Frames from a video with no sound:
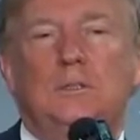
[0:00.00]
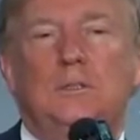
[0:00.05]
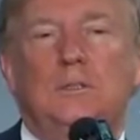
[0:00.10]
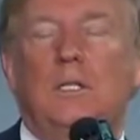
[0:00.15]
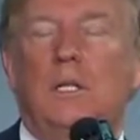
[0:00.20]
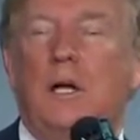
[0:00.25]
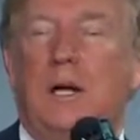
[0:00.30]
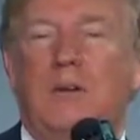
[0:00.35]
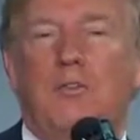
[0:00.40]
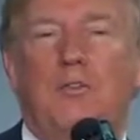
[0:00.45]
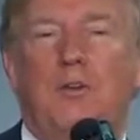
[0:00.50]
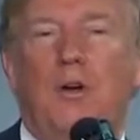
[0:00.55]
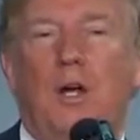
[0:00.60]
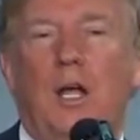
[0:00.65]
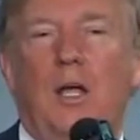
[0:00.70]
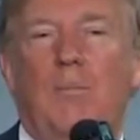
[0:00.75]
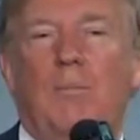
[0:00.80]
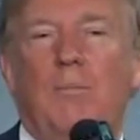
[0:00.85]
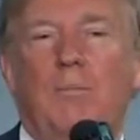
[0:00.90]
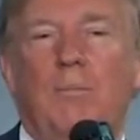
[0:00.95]
You'll have
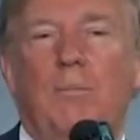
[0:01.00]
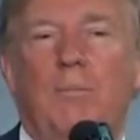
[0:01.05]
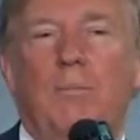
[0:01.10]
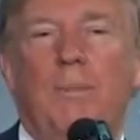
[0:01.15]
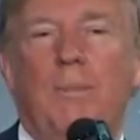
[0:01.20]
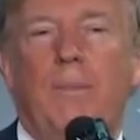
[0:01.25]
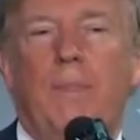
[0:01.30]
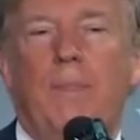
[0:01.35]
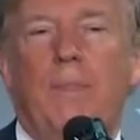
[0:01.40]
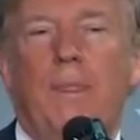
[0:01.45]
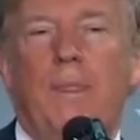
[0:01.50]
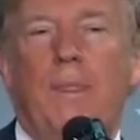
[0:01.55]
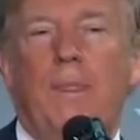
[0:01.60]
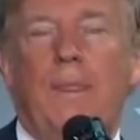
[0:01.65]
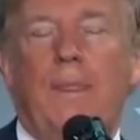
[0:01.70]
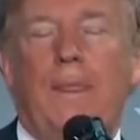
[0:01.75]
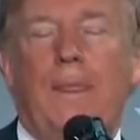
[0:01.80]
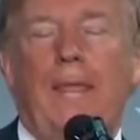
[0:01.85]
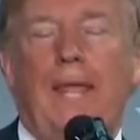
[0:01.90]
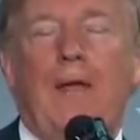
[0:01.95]
crime.
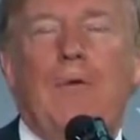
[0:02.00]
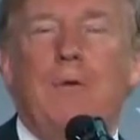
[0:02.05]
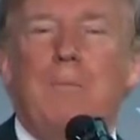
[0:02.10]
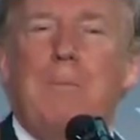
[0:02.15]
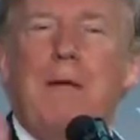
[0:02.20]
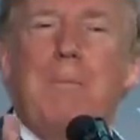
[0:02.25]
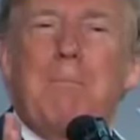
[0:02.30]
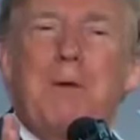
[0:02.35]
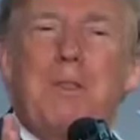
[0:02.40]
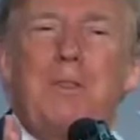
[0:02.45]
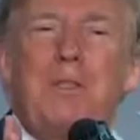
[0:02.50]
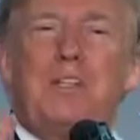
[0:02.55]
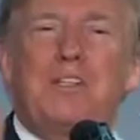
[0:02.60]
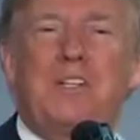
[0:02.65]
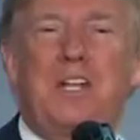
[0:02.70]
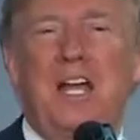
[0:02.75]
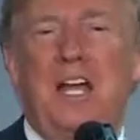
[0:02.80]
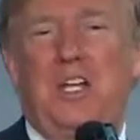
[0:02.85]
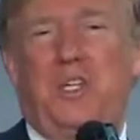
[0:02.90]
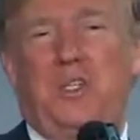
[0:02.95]
And remember, these
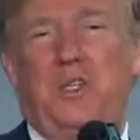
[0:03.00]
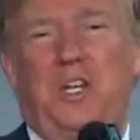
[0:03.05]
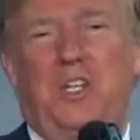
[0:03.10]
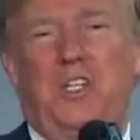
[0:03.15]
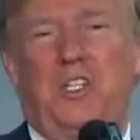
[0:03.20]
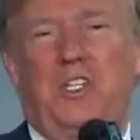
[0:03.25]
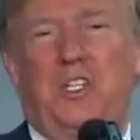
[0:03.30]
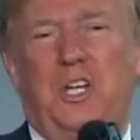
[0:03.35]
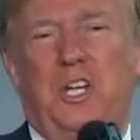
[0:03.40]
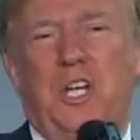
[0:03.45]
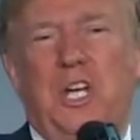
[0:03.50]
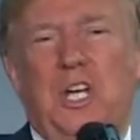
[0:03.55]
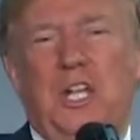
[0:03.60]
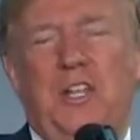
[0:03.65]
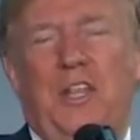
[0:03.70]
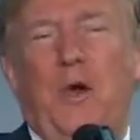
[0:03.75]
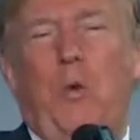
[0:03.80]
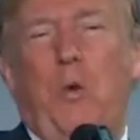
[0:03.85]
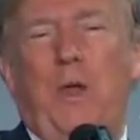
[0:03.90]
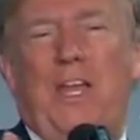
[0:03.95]
countries
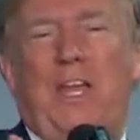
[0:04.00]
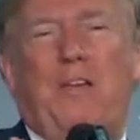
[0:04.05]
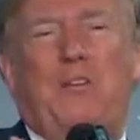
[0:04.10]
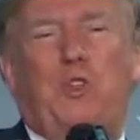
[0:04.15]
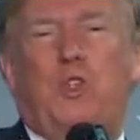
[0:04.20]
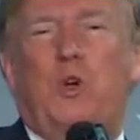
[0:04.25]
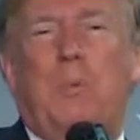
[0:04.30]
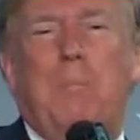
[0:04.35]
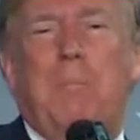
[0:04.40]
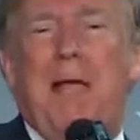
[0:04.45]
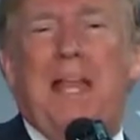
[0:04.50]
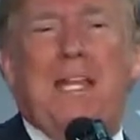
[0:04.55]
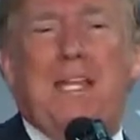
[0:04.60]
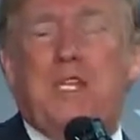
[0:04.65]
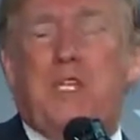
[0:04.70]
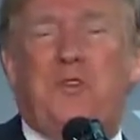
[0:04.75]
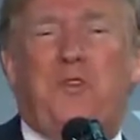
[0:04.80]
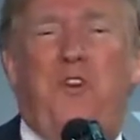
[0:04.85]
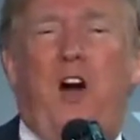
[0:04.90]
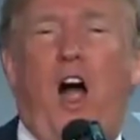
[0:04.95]
that we give
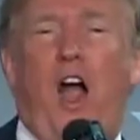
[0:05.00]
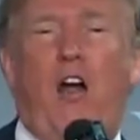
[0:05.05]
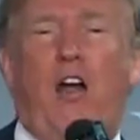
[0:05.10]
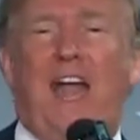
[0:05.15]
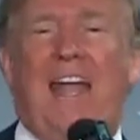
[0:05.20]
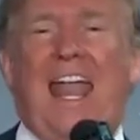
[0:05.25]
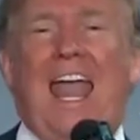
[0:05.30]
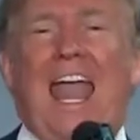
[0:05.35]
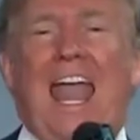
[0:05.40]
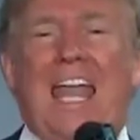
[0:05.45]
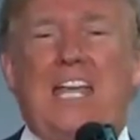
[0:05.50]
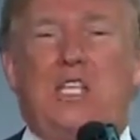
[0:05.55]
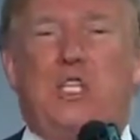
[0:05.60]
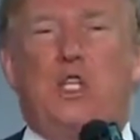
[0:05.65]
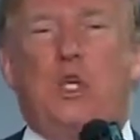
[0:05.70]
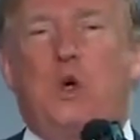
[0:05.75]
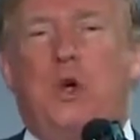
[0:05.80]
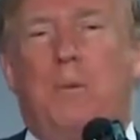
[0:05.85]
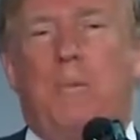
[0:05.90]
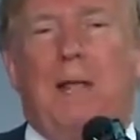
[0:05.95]
tremendous foreign aid
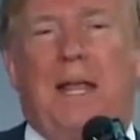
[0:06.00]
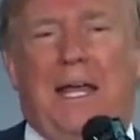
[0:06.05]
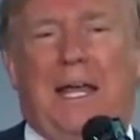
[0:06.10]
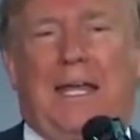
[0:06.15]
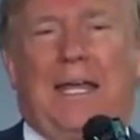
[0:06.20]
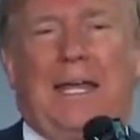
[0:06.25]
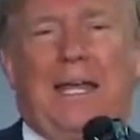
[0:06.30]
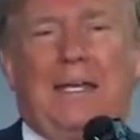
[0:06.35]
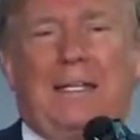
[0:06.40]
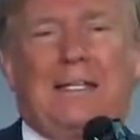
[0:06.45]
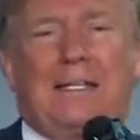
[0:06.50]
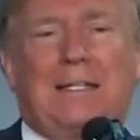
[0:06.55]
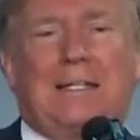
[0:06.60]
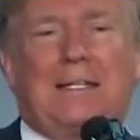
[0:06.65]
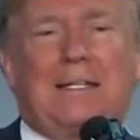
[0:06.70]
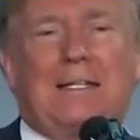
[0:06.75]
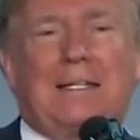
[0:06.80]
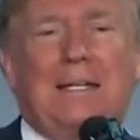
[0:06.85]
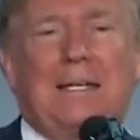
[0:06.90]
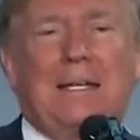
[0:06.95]
to in many
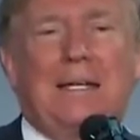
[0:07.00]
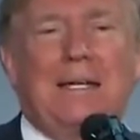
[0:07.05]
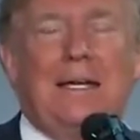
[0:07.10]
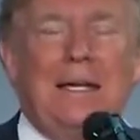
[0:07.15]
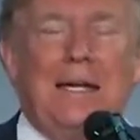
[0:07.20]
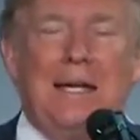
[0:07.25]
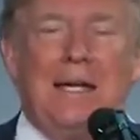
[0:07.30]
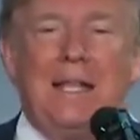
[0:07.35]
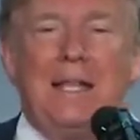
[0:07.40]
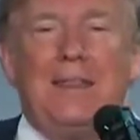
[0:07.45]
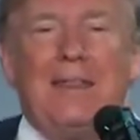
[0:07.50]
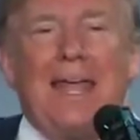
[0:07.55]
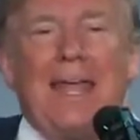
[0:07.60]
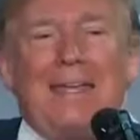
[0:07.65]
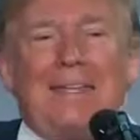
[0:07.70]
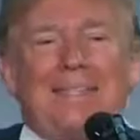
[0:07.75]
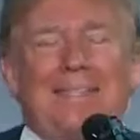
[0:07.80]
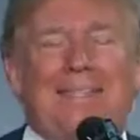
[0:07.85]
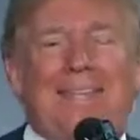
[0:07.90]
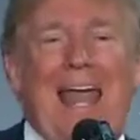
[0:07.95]
cases,
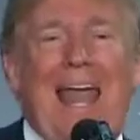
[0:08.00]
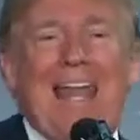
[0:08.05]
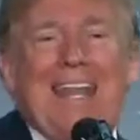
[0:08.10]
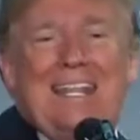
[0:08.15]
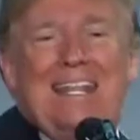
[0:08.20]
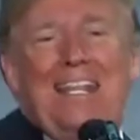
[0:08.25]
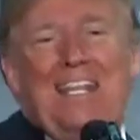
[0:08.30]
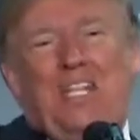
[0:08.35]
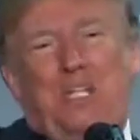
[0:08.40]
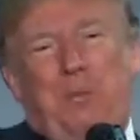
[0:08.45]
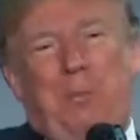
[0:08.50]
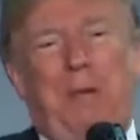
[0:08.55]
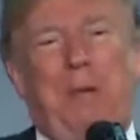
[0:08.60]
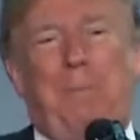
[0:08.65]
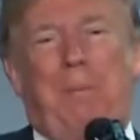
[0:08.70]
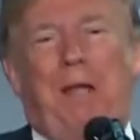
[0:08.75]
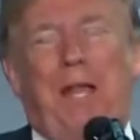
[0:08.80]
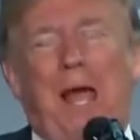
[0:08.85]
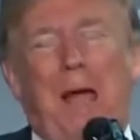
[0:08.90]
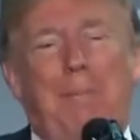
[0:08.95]
they send these
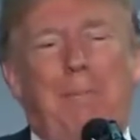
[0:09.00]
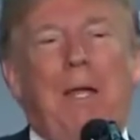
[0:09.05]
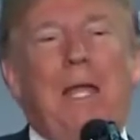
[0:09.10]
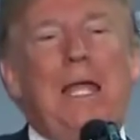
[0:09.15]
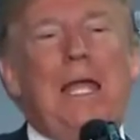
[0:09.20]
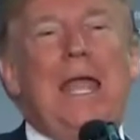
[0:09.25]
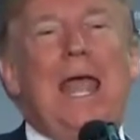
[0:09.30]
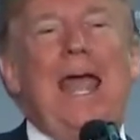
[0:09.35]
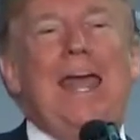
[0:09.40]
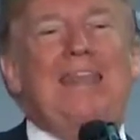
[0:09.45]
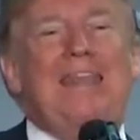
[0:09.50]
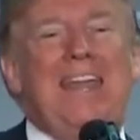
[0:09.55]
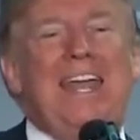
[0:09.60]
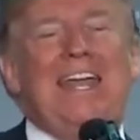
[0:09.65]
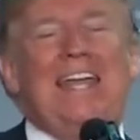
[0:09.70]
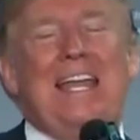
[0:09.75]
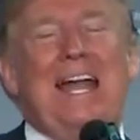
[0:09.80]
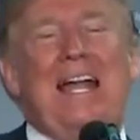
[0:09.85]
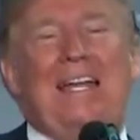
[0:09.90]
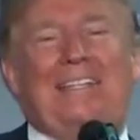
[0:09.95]
people up, and
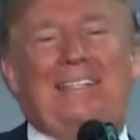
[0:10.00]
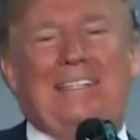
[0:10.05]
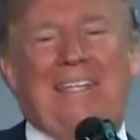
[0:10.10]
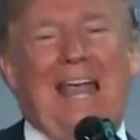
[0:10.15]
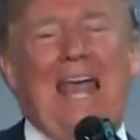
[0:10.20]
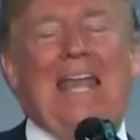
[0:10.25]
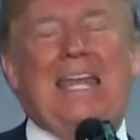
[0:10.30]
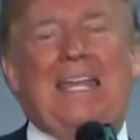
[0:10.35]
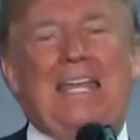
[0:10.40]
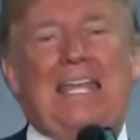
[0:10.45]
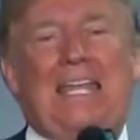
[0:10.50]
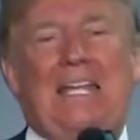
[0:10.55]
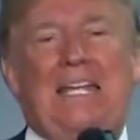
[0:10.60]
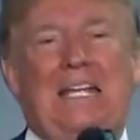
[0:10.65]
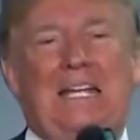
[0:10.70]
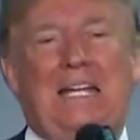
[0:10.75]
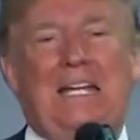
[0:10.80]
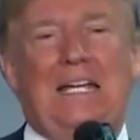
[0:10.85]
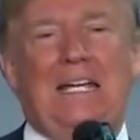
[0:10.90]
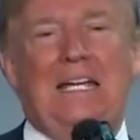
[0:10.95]
they're not
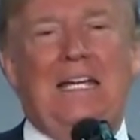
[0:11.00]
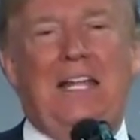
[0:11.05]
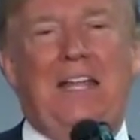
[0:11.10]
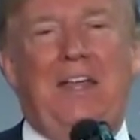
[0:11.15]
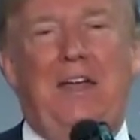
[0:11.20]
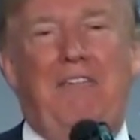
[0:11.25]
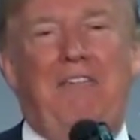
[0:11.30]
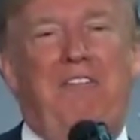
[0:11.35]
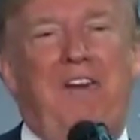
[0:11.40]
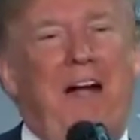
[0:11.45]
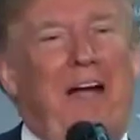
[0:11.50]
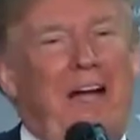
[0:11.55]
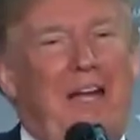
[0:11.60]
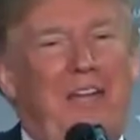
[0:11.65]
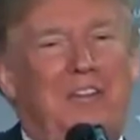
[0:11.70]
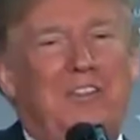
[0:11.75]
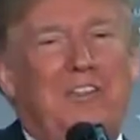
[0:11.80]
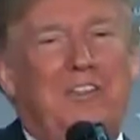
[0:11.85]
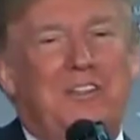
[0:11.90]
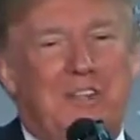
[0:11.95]
sending their
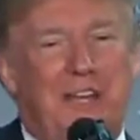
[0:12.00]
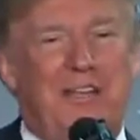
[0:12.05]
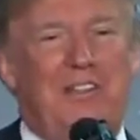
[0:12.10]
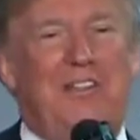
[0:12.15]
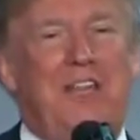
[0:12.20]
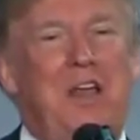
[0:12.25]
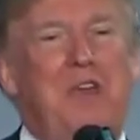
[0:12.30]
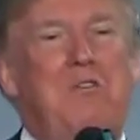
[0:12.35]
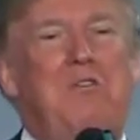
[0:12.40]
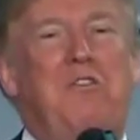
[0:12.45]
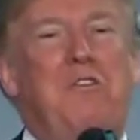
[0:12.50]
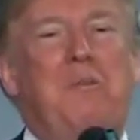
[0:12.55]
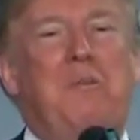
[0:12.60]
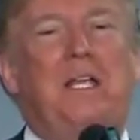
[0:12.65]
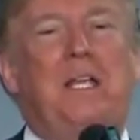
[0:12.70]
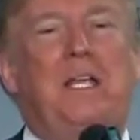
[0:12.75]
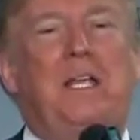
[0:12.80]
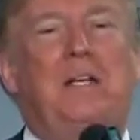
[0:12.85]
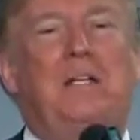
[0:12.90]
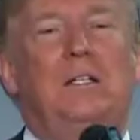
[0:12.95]
finest. Does that sound
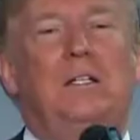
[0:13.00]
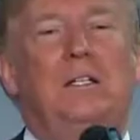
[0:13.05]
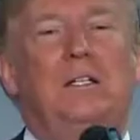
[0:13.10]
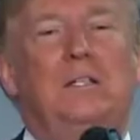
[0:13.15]
familiar?